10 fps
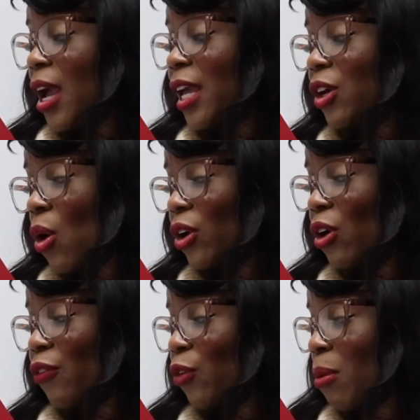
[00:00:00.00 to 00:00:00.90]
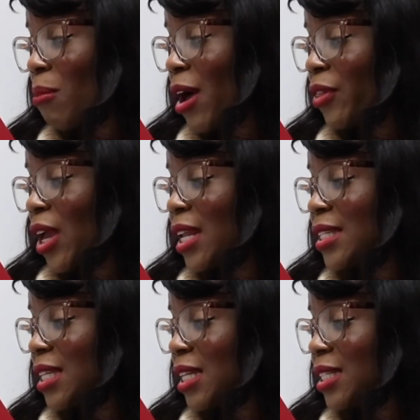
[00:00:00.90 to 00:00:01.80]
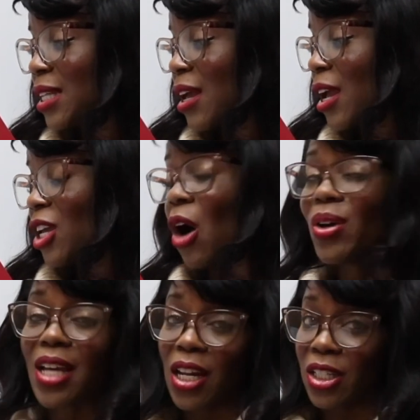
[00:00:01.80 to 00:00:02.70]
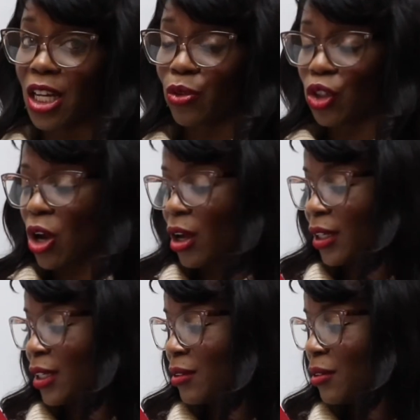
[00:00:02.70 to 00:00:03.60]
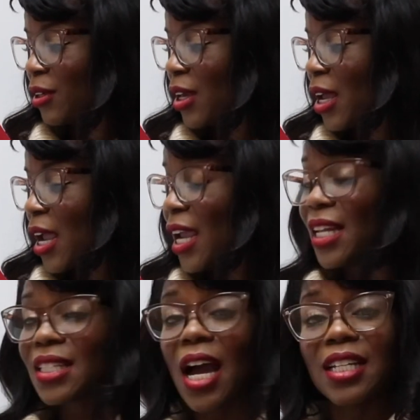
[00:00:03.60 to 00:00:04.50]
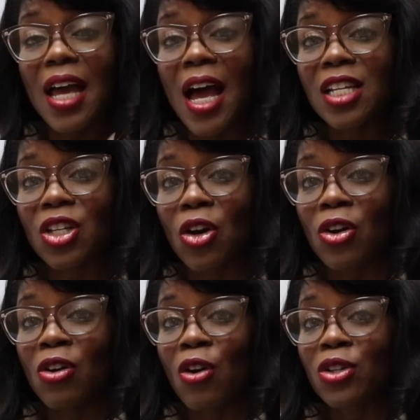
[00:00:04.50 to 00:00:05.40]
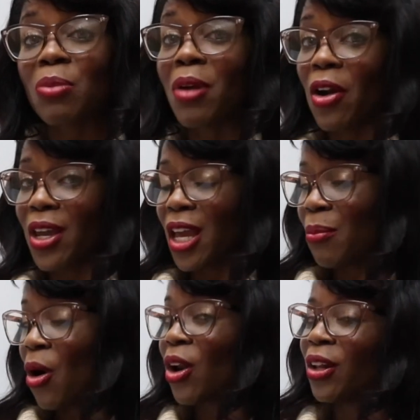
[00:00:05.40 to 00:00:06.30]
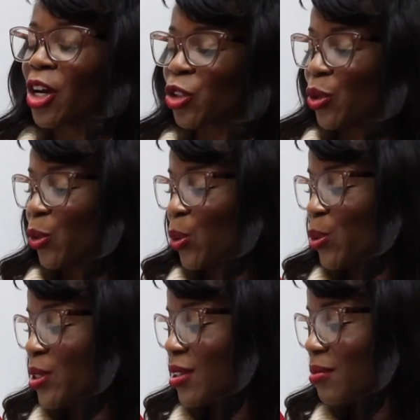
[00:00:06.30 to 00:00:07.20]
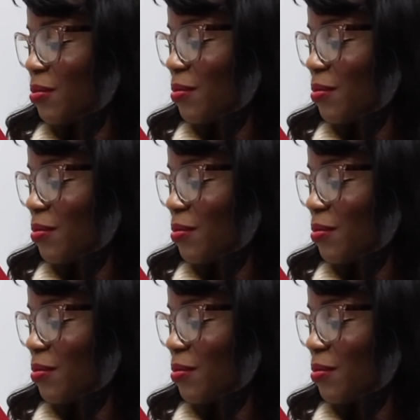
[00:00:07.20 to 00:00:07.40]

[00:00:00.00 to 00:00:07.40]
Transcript: He courted her for a month, and since he always had a taste for chocolate, he decided to ask her to marry him on a luxury cruise.